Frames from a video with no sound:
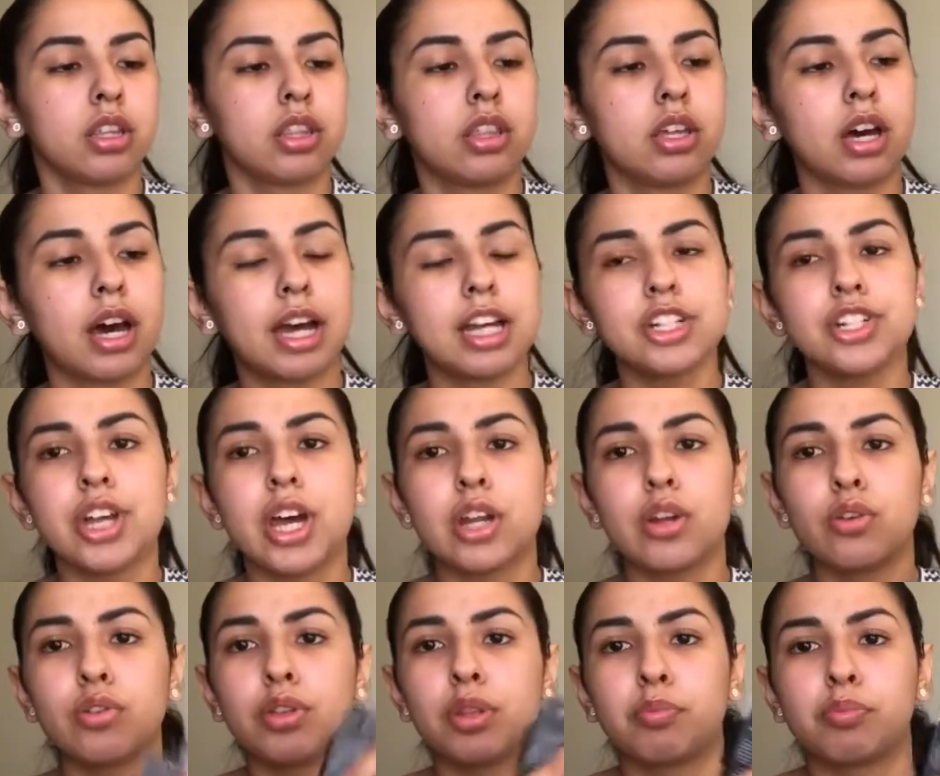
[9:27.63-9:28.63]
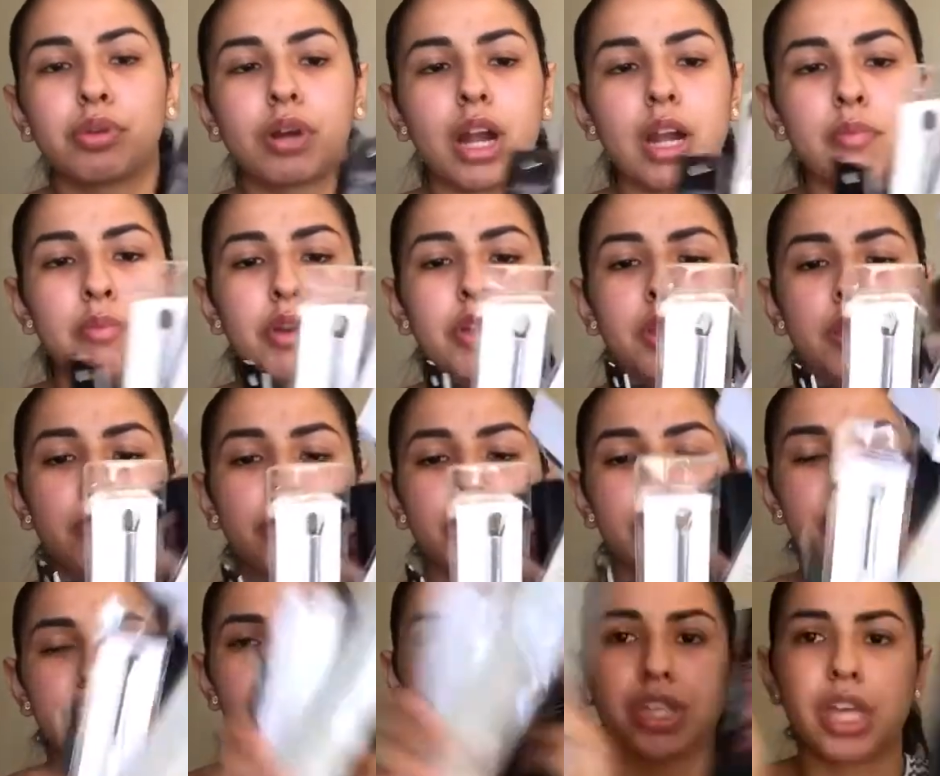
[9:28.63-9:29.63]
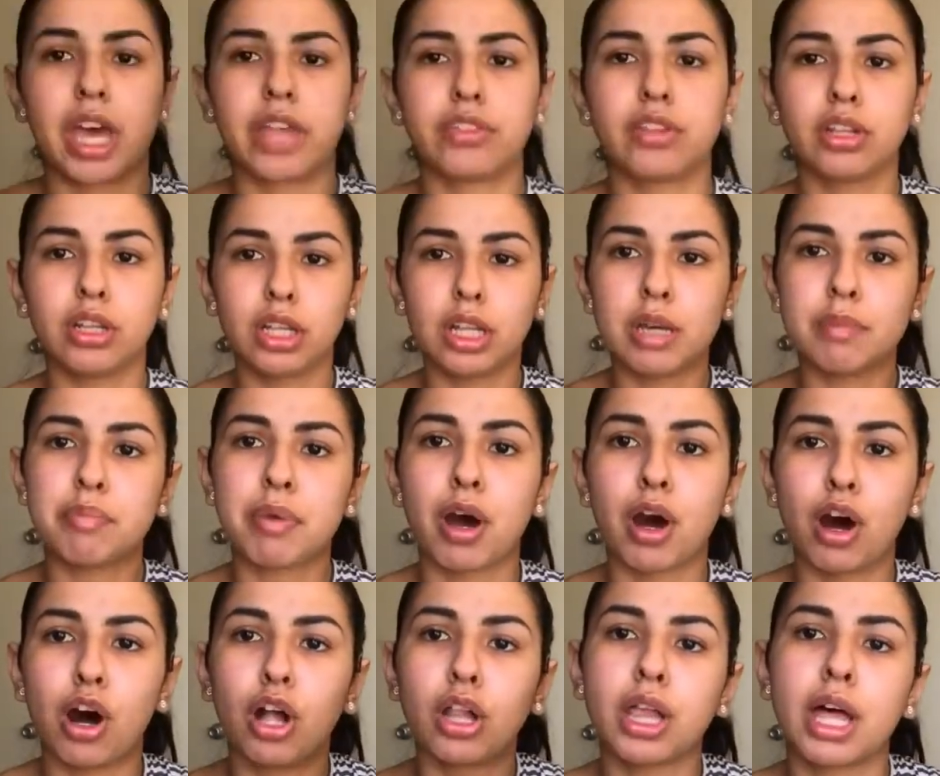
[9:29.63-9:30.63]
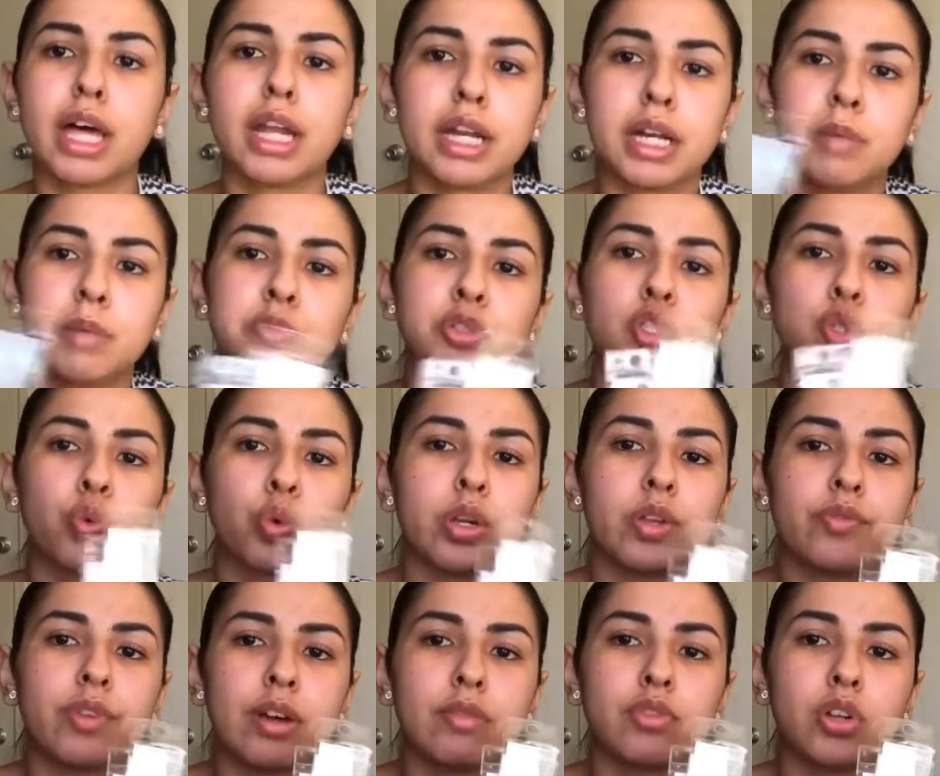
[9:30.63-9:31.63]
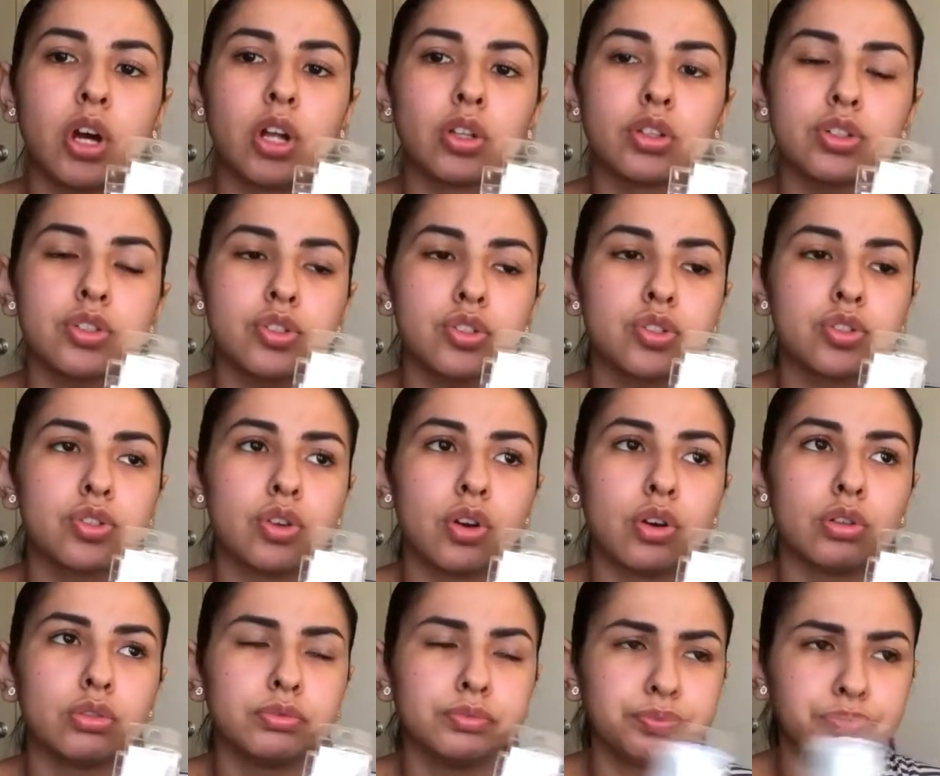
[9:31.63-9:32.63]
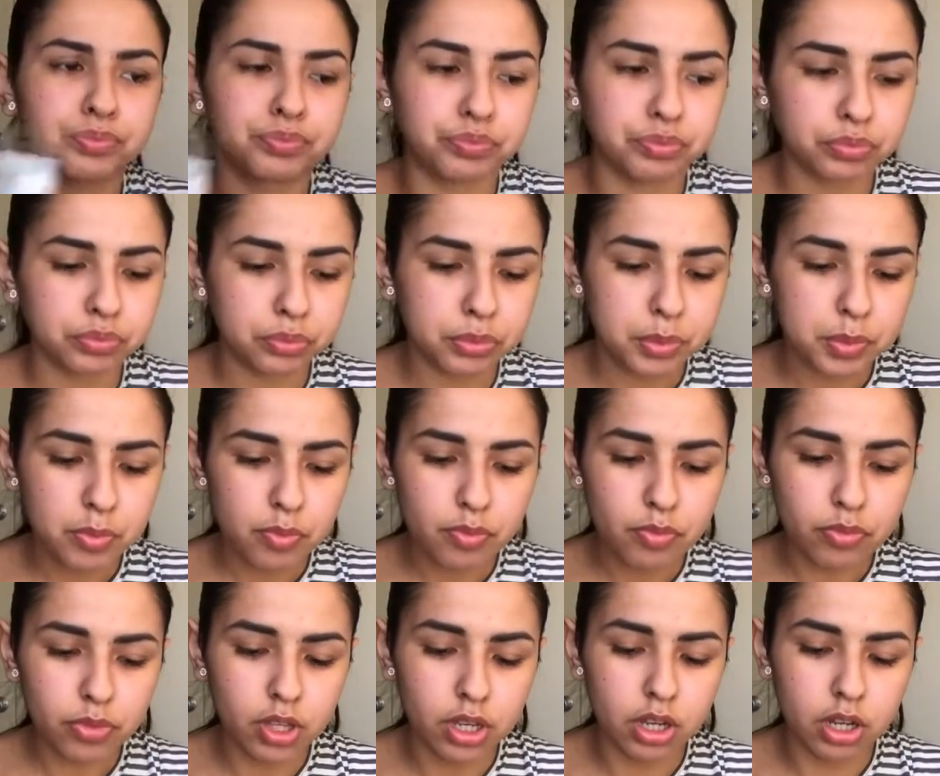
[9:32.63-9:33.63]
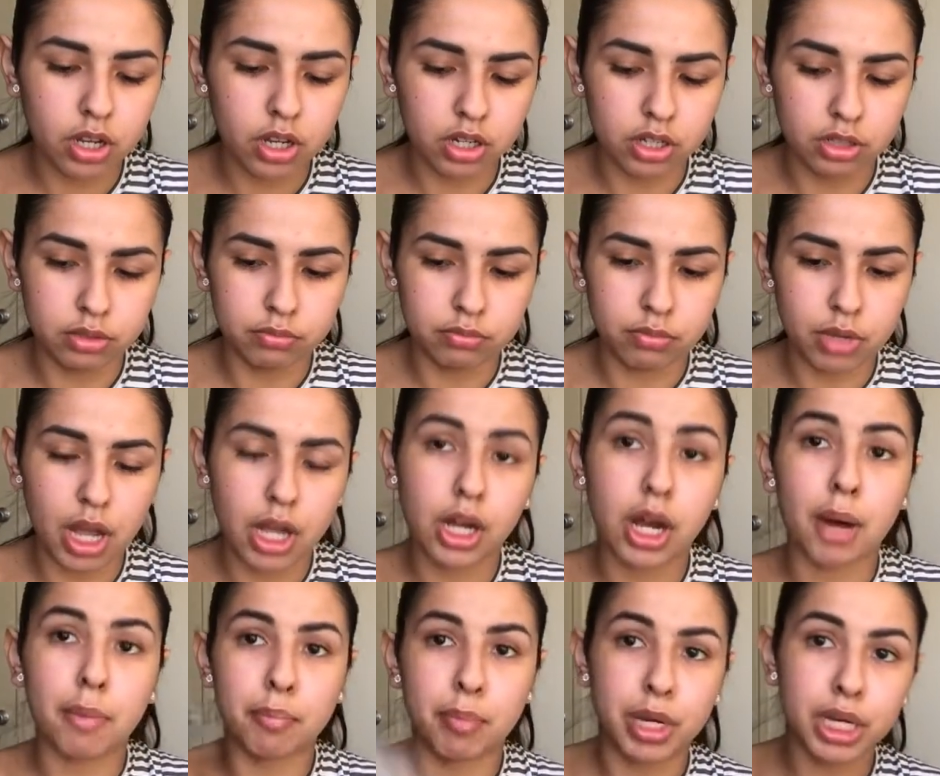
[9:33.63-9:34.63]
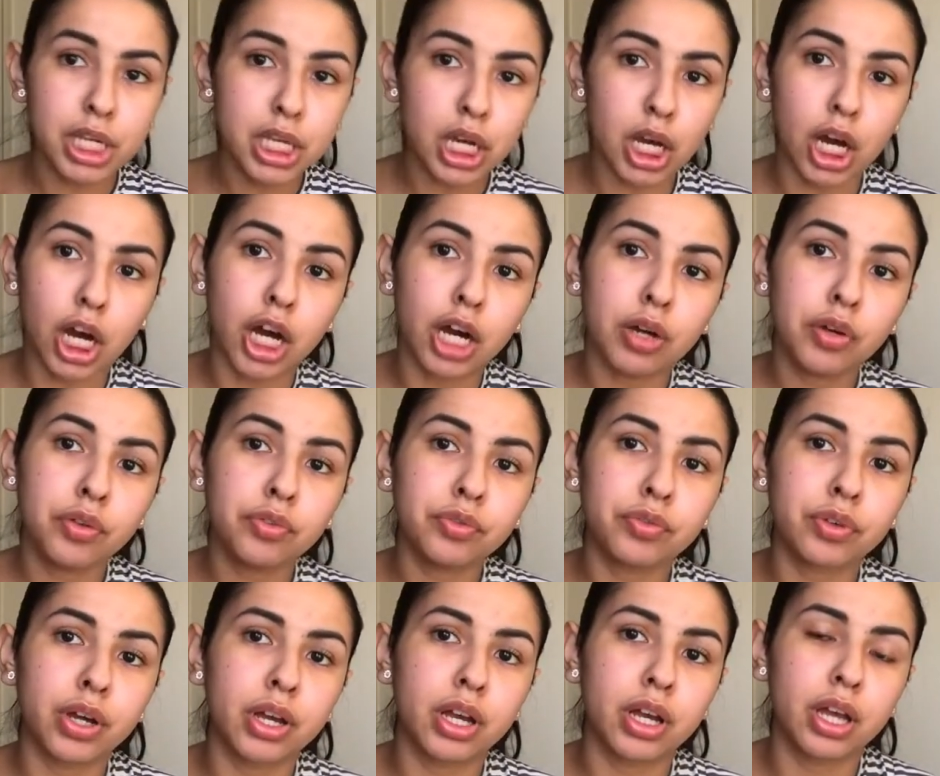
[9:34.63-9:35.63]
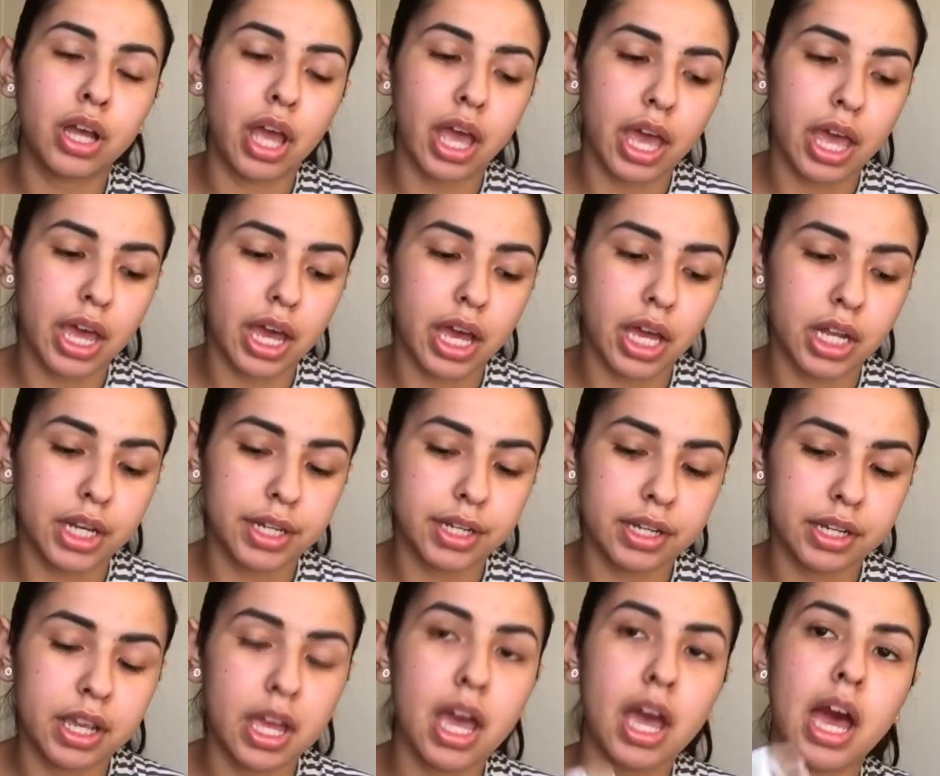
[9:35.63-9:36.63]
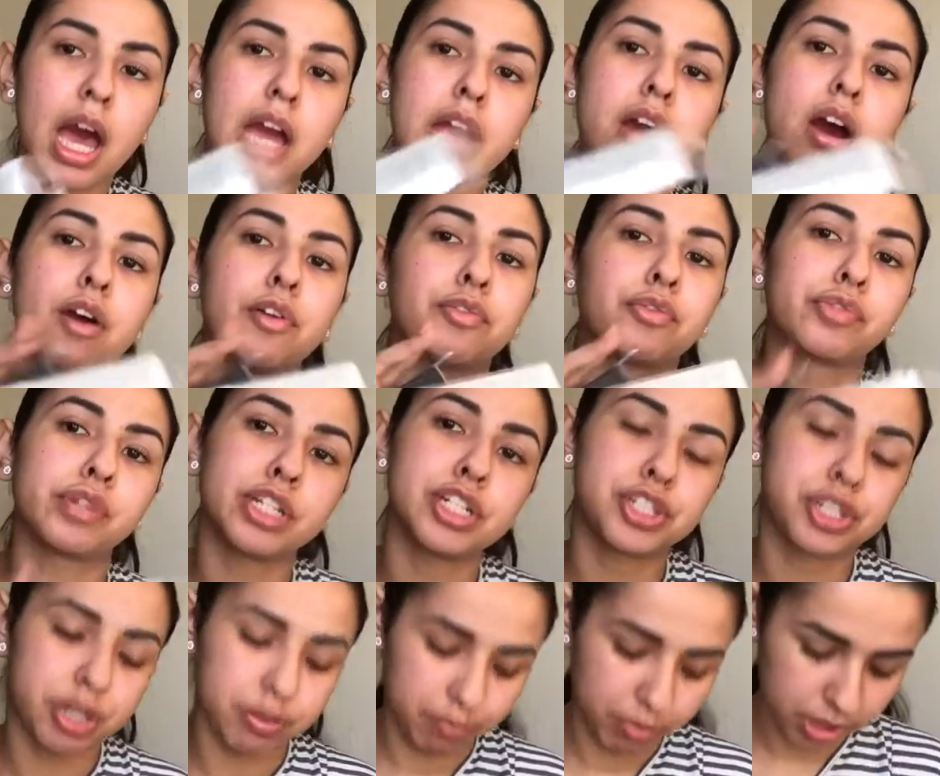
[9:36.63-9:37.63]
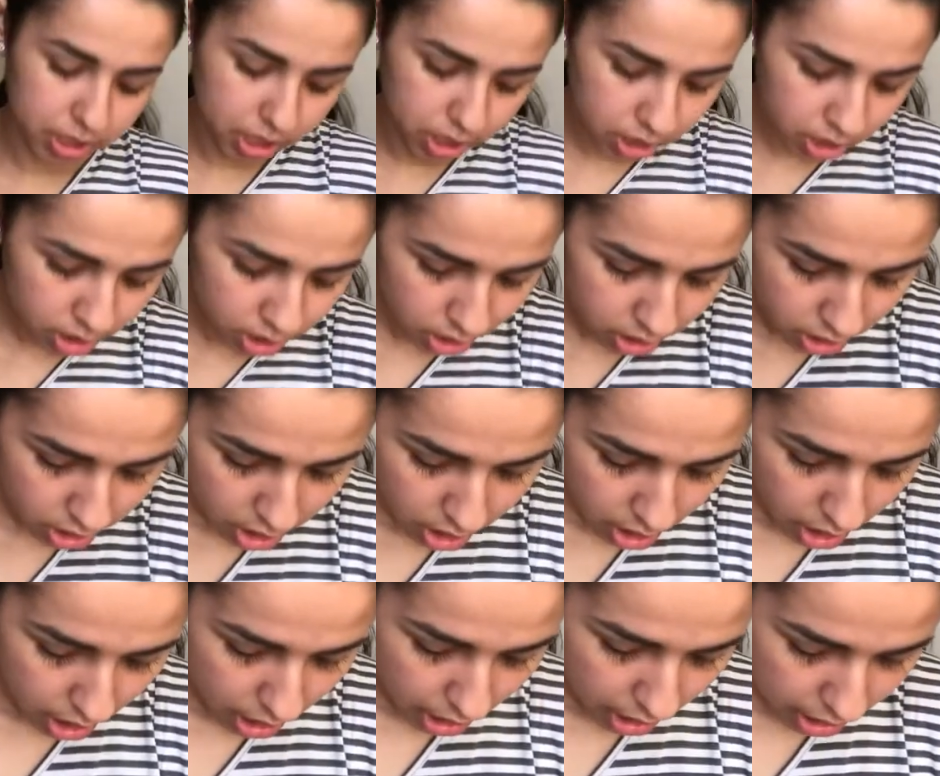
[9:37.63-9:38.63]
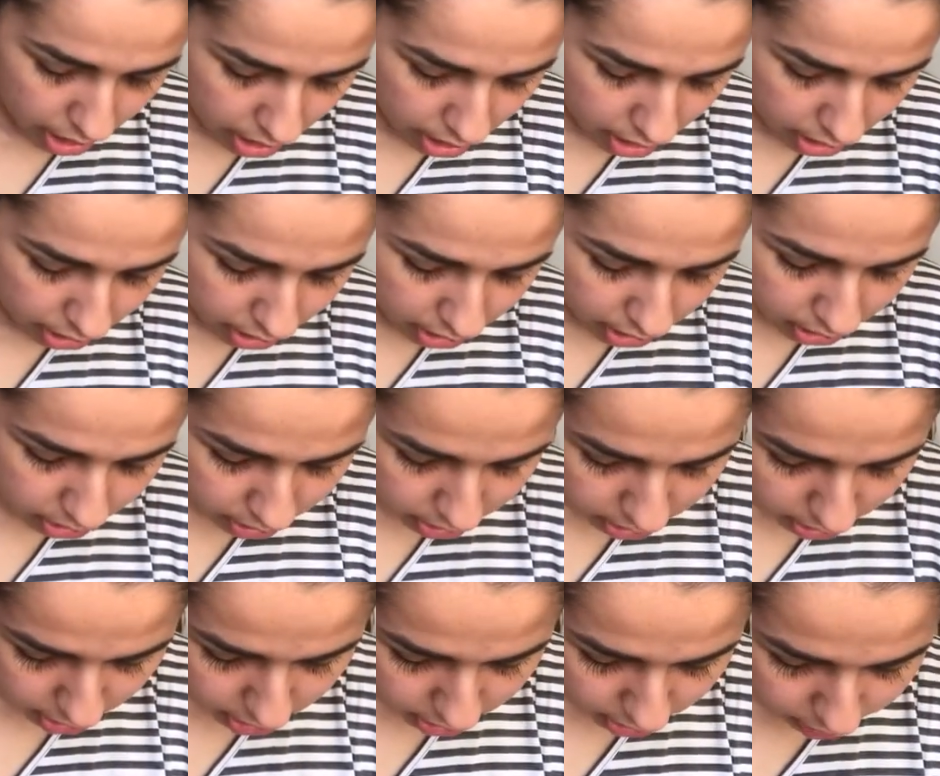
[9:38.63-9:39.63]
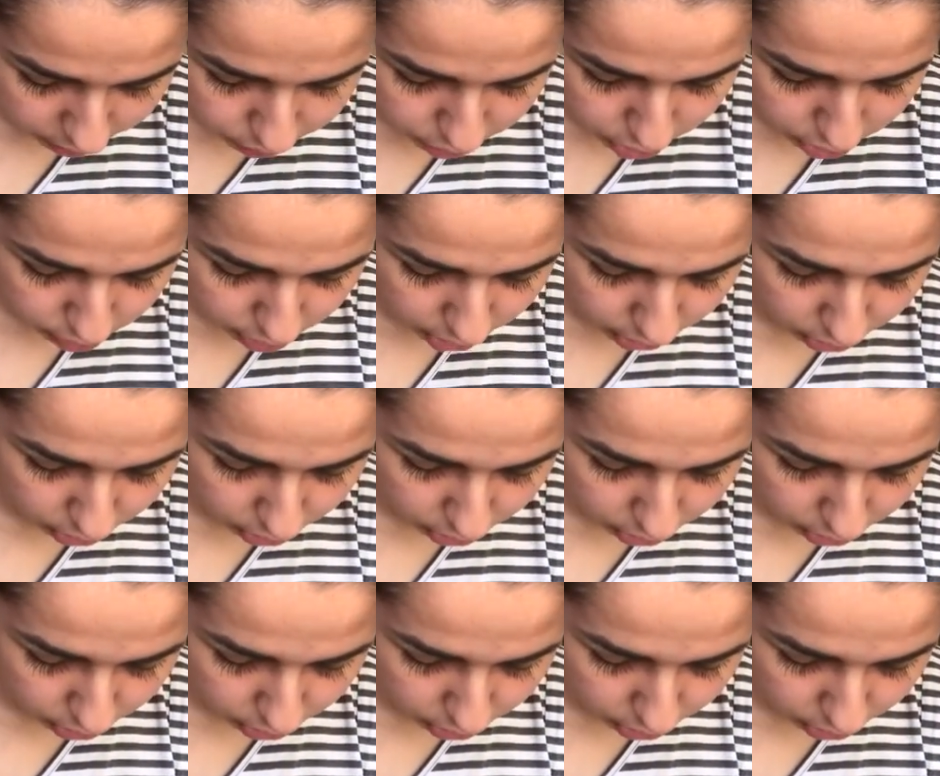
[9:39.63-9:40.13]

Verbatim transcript: the eyeshadow, the primer, the brushes, and the lip all added up to $25. So um, I got money off and I got free shipping and they give you a